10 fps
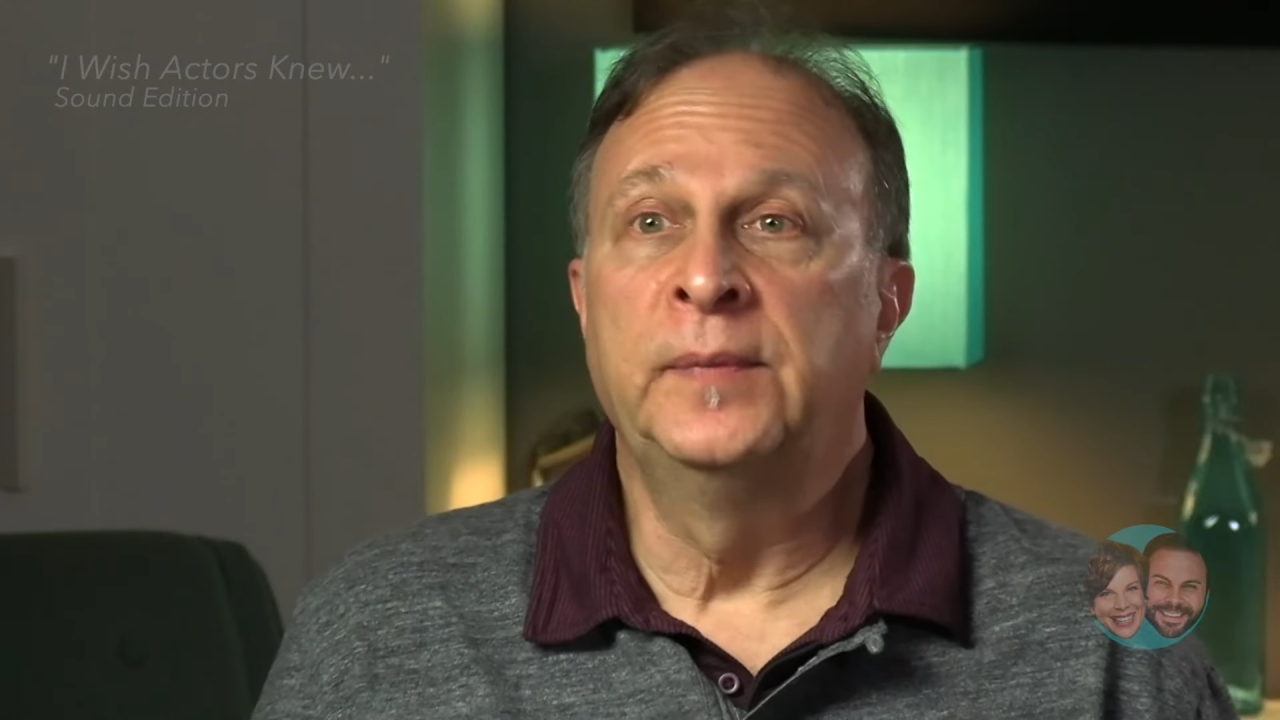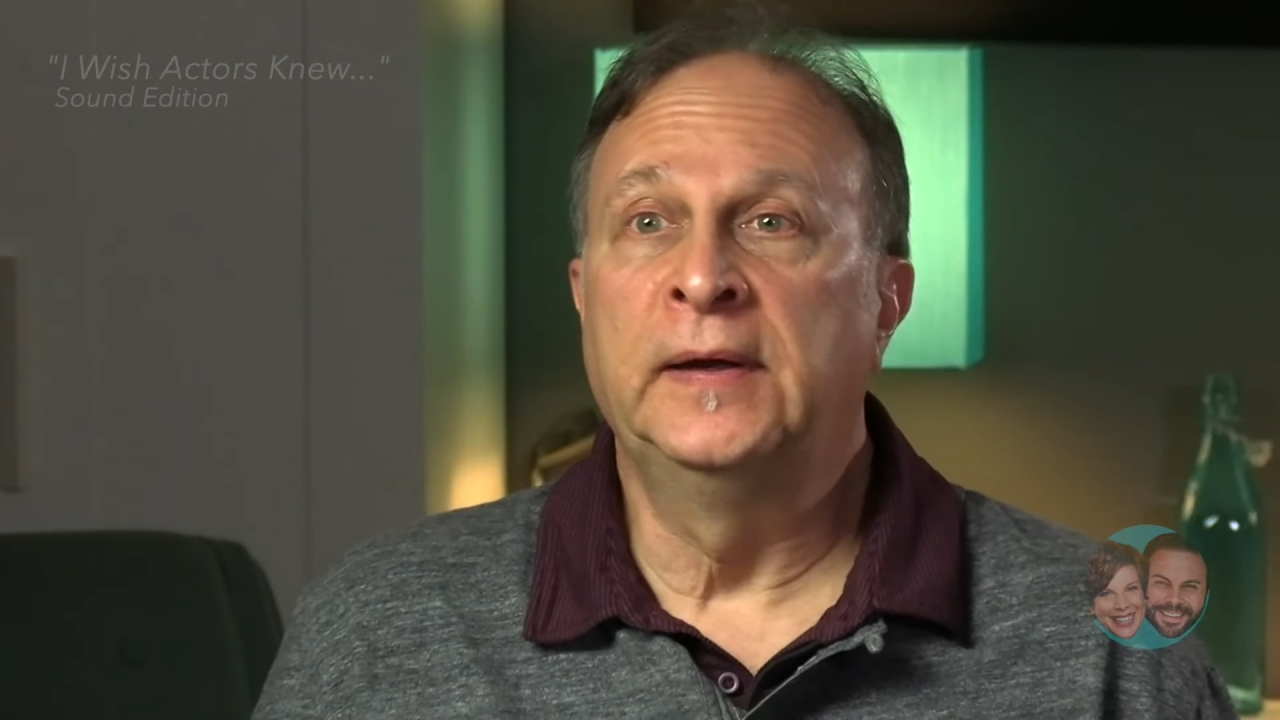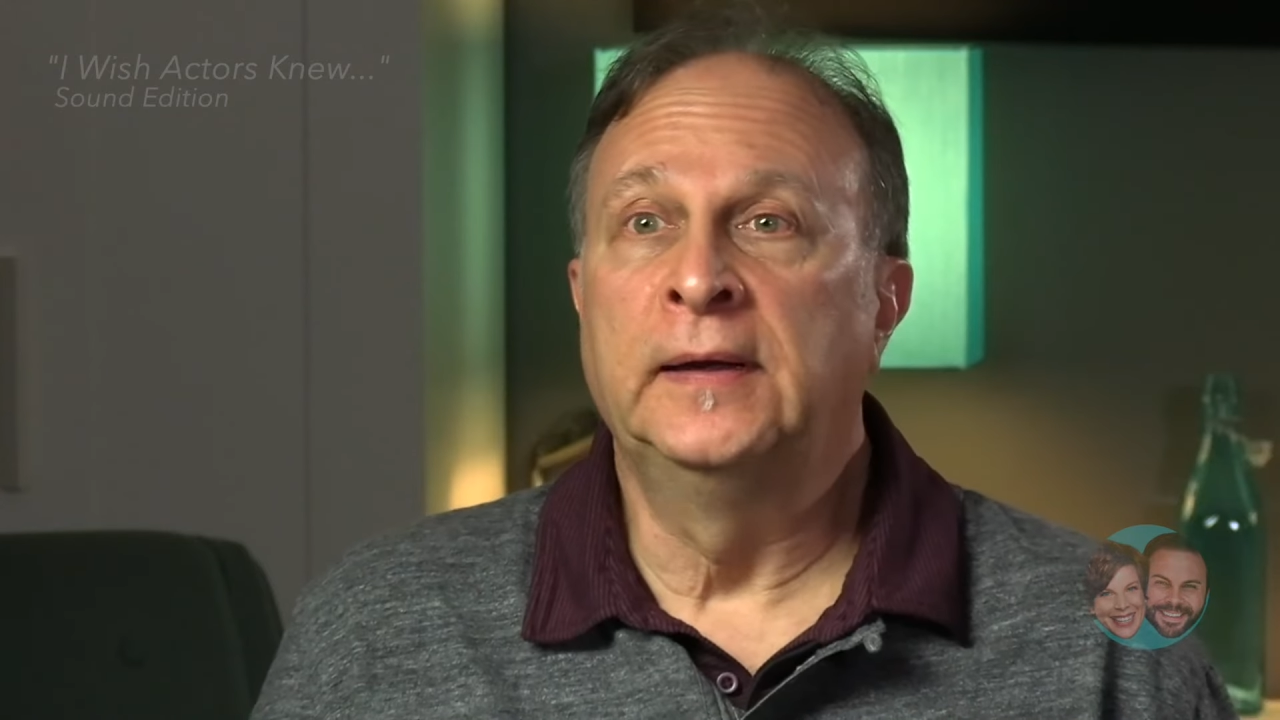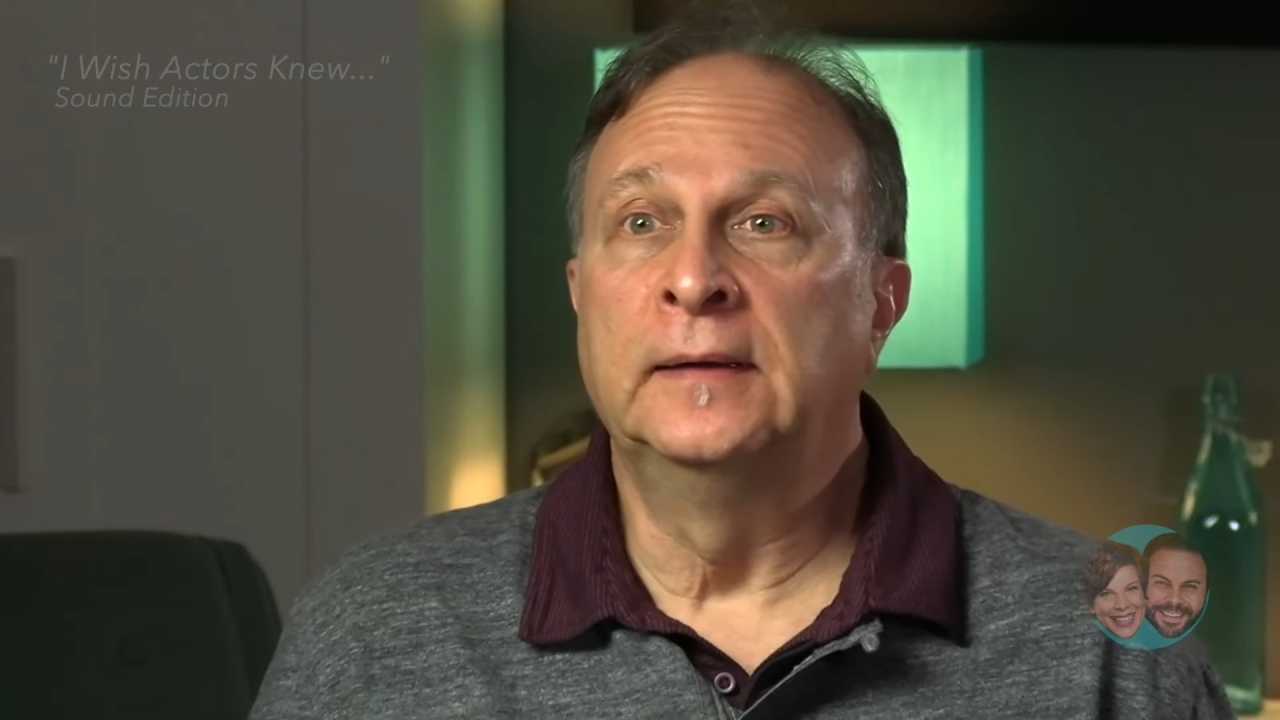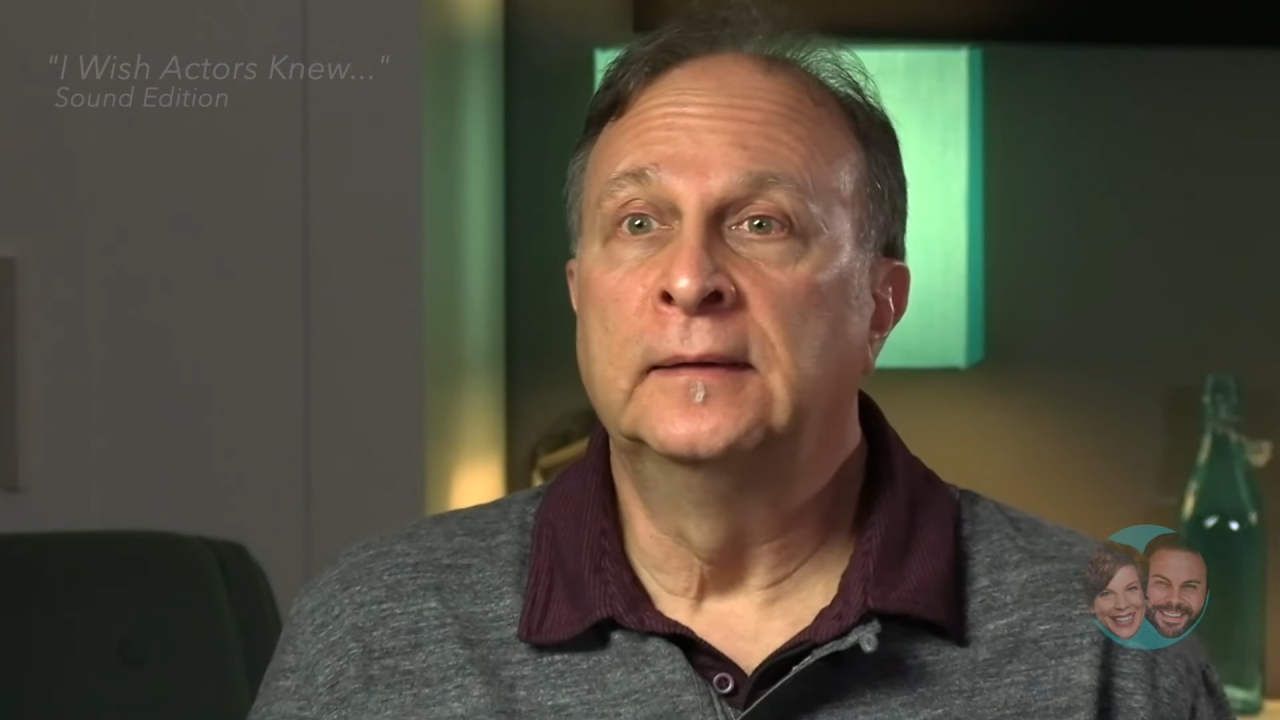
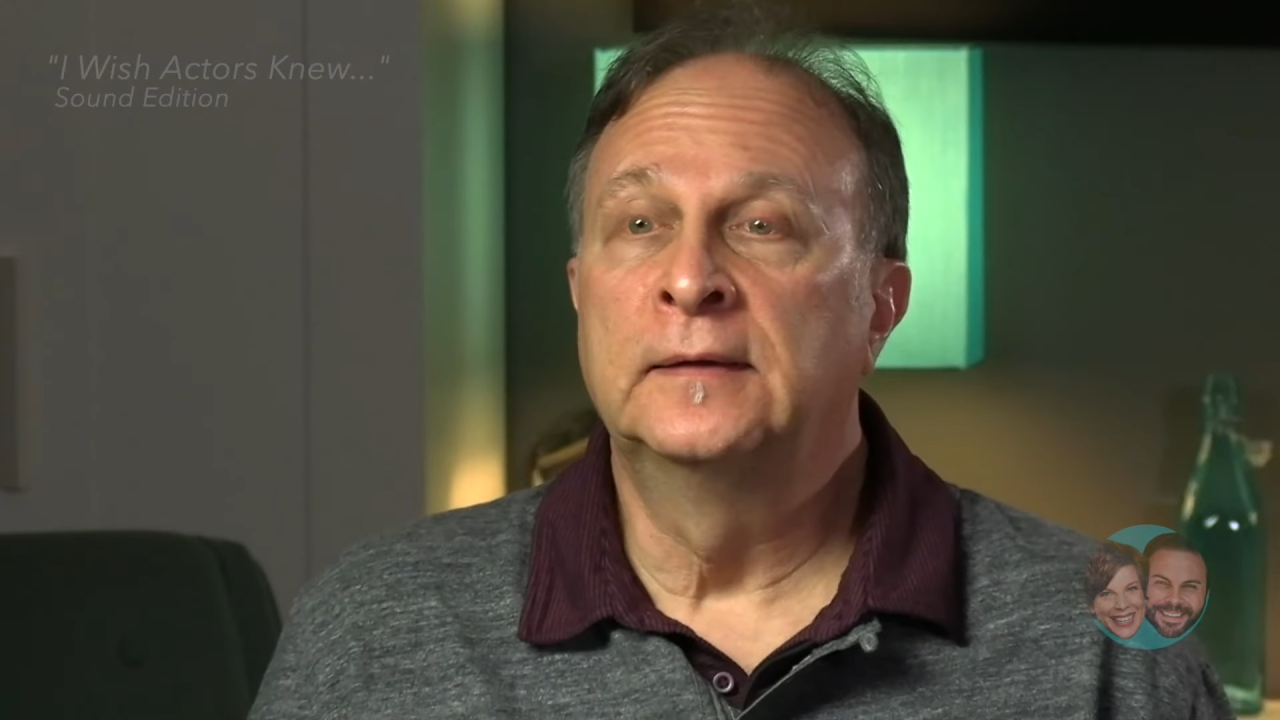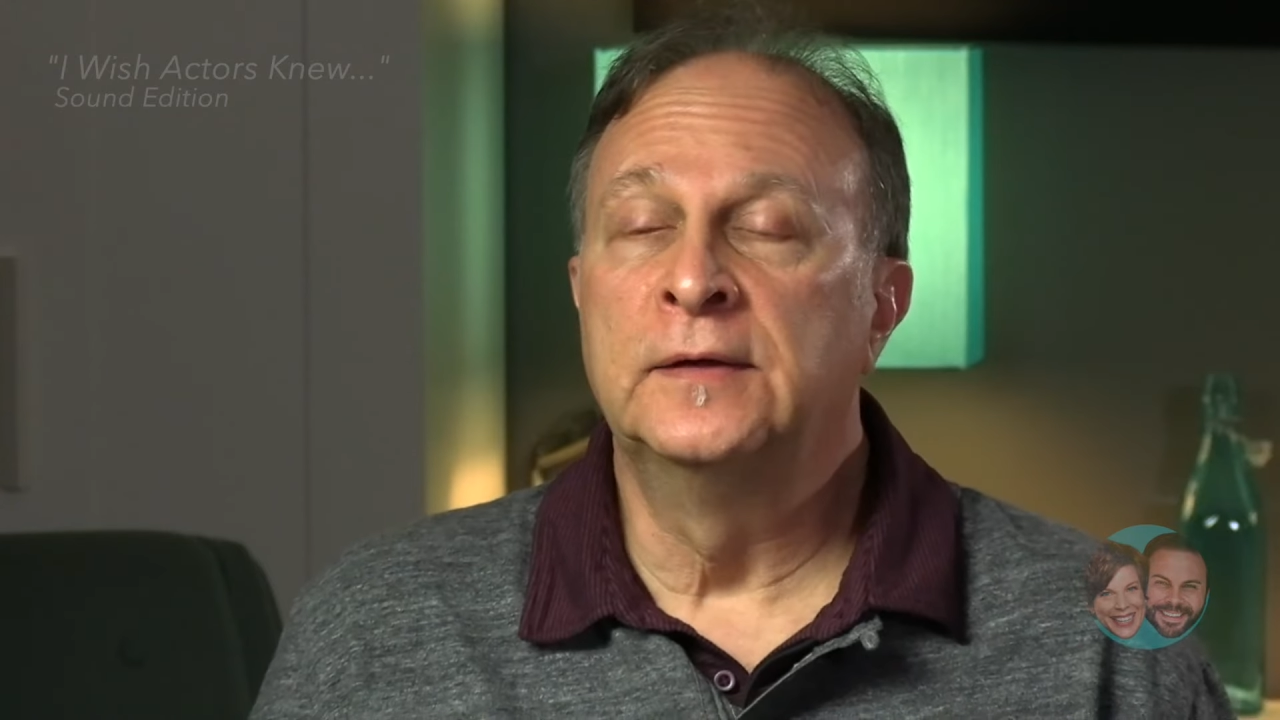be